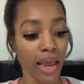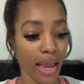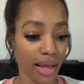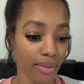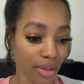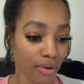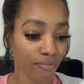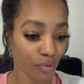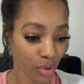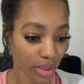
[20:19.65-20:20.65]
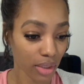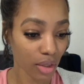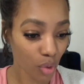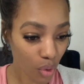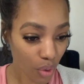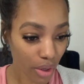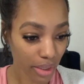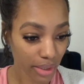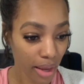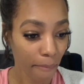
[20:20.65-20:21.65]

And the, for the Lord,